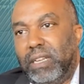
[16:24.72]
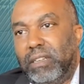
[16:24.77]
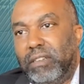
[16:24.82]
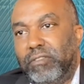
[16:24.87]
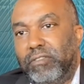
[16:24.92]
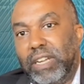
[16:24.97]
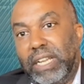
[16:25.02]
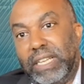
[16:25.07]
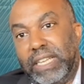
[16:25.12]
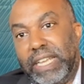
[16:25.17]

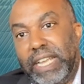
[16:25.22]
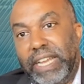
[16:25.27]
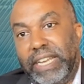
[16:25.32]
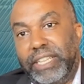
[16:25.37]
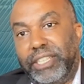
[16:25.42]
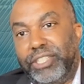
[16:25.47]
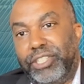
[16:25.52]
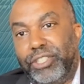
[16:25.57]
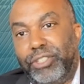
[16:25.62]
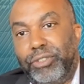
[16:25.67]

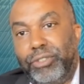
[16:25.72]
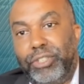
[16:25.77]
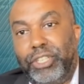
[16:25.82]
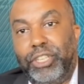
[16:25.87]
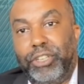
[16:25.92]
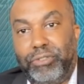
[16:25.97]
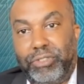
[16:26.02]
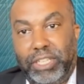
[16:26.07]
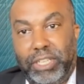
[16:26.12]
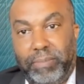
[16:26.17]
relegated to
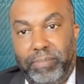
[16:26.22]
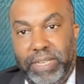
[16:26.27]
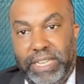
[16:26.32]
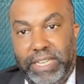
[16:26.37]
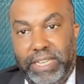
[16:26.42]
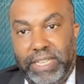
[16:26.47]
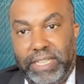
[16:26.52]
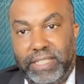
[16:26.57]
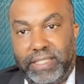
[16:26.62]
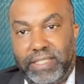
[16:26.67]
union
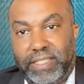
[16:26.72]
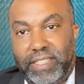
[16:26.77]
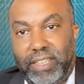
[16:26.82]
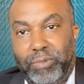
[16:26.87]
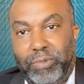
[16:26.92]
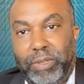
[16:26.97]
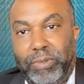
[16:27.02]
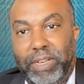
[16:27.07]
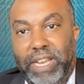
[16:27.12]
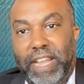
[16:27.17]
meetings. So
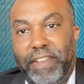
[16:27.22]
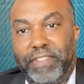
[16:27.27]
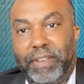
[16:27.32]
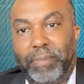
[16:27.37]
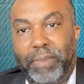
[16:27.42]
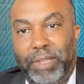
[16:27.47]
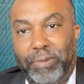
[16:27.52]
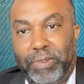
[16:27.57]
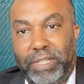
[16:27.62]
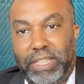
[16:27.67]
we would have to
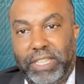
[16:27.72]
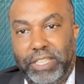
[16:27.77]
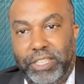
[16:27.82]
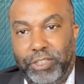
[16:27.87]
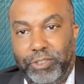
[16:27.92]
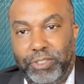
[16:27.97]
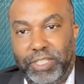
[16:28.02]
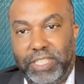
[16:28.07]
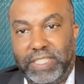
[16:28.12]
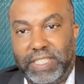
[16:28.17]
meet with the
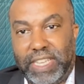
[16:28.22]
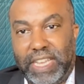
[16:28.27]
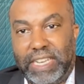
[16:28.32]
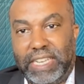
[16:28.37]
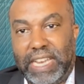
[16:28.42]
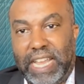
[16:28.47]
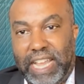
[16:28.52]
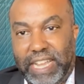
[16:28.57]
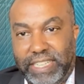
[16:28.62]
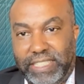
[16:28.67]
unions at
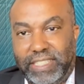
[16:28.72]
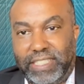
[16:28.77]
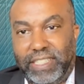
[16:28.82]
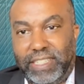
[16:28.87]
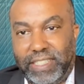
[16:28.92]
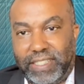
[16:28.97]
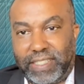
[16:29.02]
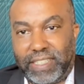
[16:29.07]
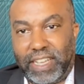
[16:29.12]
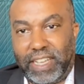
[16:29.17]
night to
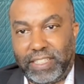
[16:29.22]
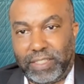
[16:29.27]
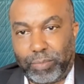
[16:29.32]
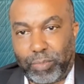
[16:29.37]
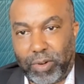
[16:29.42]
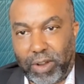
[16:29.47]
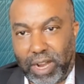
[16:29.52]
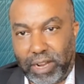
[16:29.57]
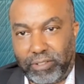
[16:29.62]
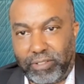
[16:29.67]
discuss
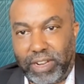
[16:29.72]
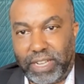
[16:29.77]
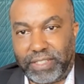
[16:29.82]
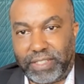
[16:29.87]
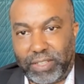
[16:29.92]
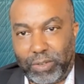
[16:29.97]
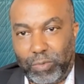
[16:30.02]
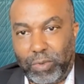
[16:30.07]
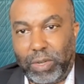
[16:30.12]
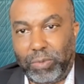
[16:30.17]

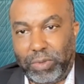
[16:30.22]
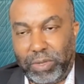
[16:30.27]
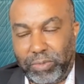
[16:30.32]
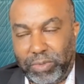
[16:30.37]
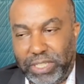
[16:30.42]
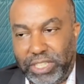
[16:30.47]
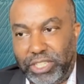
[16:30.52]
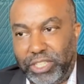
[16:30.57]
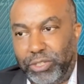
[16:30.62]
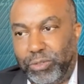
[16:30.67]
progress of what we
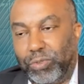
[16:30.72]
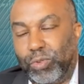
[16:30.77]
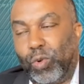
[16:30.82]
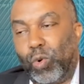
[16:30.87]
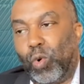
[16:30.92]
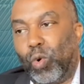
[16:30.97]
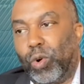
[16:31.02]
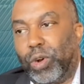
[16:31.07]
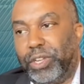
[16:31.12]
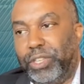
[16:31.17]
would do,
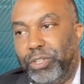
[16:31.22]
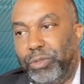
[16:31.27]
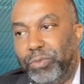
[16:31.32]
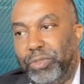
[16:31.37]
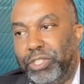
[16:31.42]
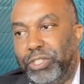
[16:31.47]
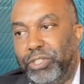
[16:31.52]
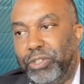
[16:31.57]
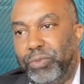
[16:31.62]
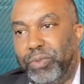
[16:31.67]
or you
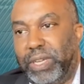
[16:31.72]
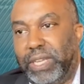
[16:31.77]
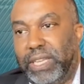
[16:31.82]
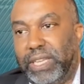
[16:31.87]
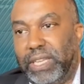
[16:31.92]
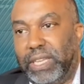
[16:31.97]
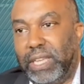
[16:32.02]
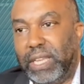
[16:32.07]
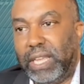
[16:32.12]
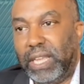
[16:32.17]
were
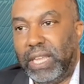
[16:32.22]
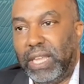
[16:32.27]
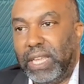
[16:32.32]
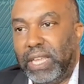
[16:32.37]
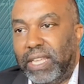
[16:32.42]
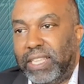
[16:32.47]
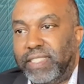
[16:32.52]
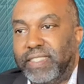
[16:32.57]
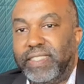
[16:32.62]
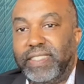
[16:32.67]
doing
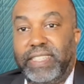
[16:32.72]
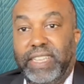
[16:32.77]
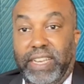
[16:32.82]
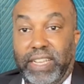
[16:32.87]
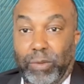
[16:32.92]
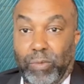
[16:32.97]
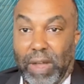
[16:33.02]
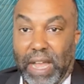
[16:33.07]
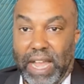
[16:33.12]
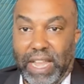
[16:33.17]

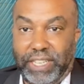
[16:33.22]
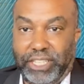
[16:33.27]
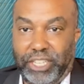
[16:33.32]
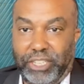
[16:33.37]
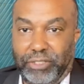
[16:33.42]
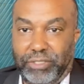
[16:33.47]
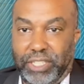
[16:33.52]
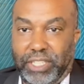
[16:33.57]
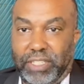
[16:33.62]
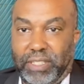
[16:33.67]
citywide
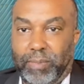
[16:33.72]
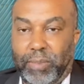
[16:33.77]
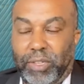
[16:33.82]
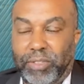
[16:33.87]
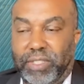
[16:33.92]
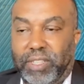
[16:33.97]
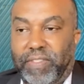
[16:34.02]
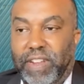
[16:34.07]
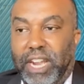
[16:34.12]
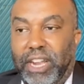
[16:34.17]
unions.
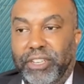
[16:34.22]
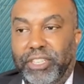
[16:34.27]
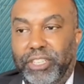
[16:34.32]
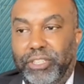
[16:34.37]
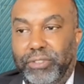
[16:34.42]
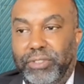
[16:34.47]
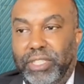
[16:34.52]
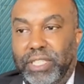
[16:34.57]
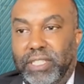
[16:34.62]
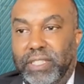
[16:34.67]
Most of our
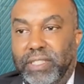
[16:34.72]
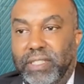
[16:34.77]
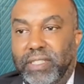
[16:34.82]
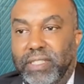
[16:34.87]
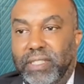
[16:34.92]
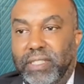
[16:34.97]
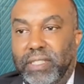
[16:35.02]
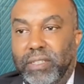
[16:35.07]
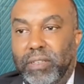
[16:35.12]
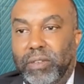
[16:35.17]

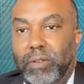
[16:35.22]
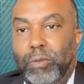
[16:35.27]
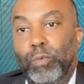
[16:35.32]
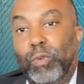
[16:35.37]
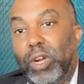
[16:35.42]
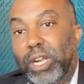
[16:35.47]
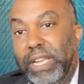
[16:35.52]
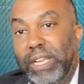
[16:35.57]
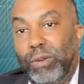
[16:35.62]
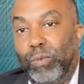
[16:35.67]
unions
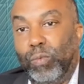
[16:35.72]
were